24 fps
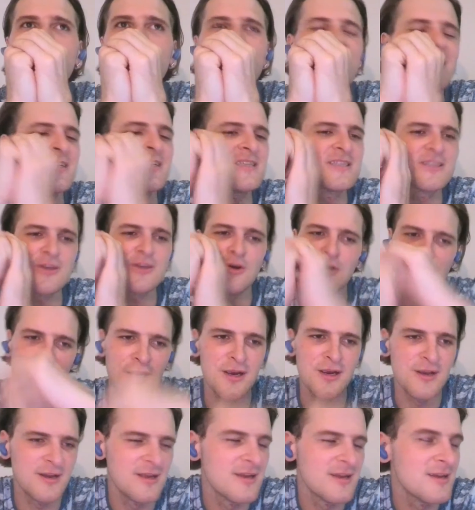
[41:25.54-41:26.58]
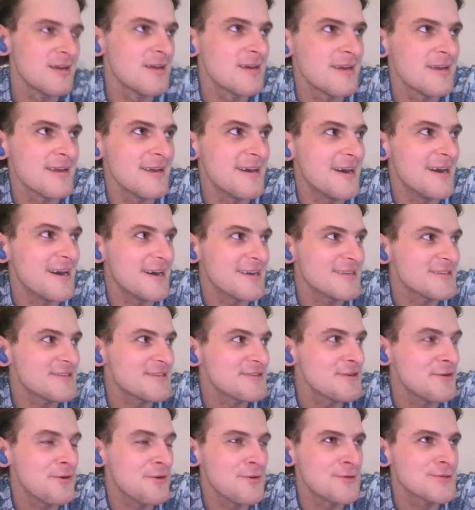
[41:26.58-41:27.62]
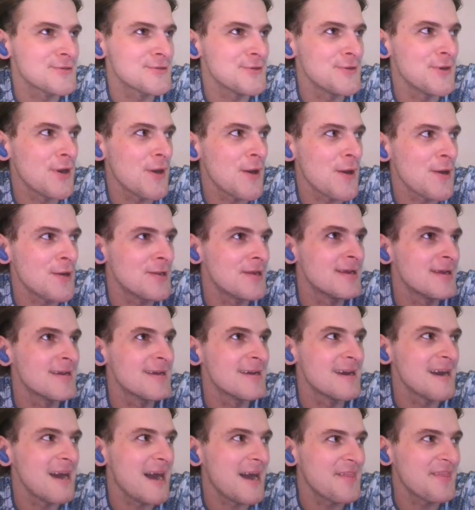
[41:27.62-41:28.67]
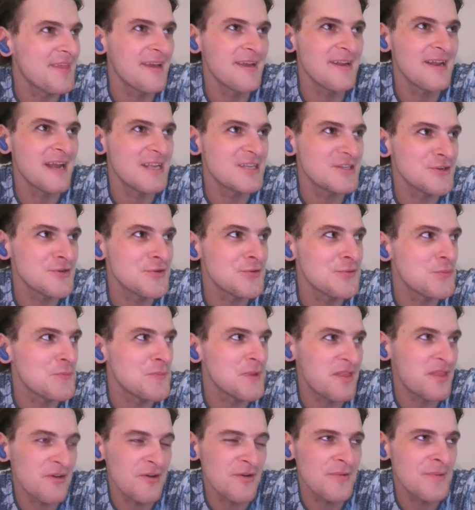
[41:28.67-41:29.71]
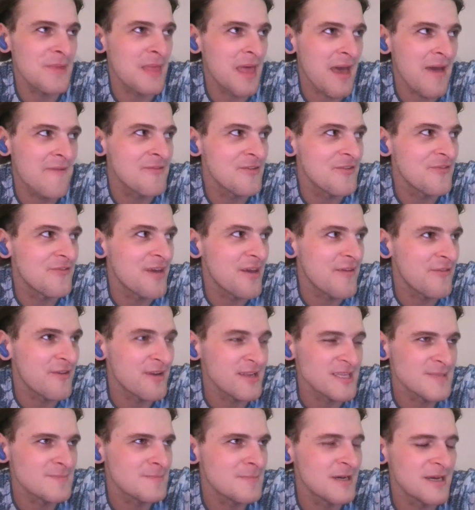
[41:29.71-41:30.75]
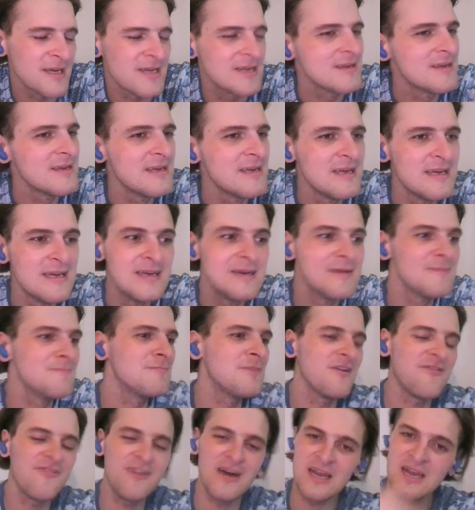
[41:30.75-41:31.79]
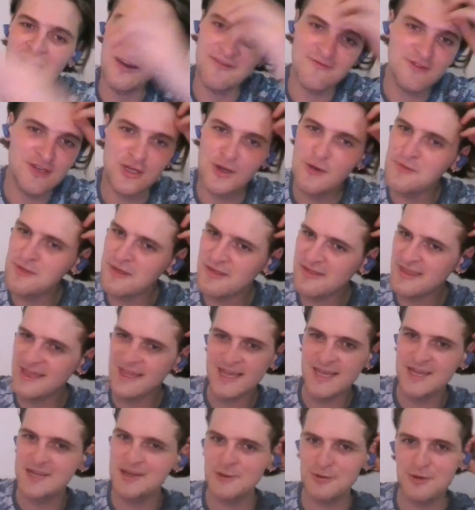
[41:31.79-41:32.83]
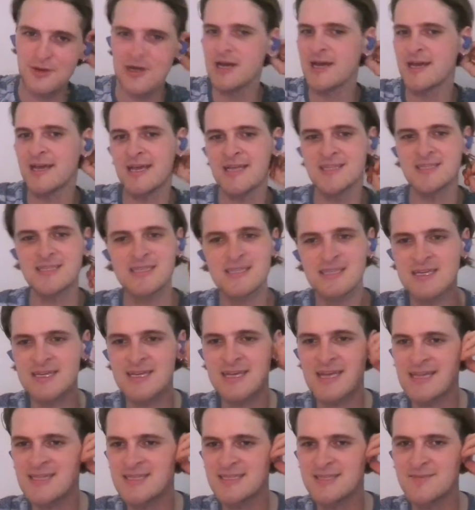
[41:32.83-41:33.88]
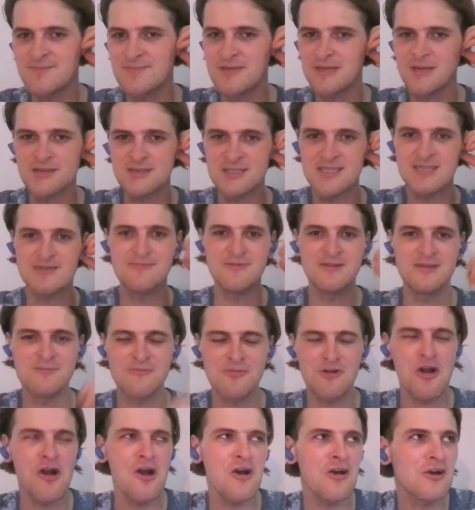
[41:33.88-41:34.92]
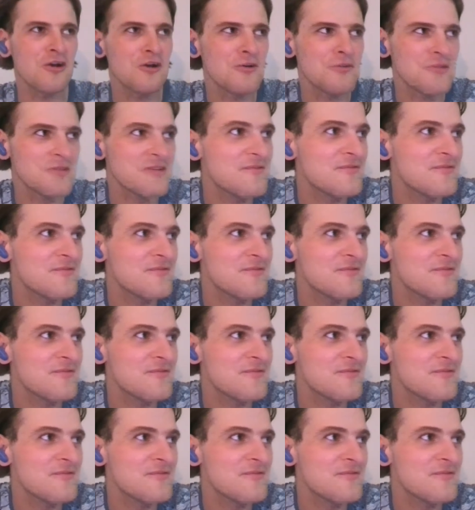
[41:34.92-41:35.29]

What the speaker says: That's so hard. So hard. I think Nigeria will be the heavy favorites, but Bafana have shown that they can do it against the bigger team in Morocco.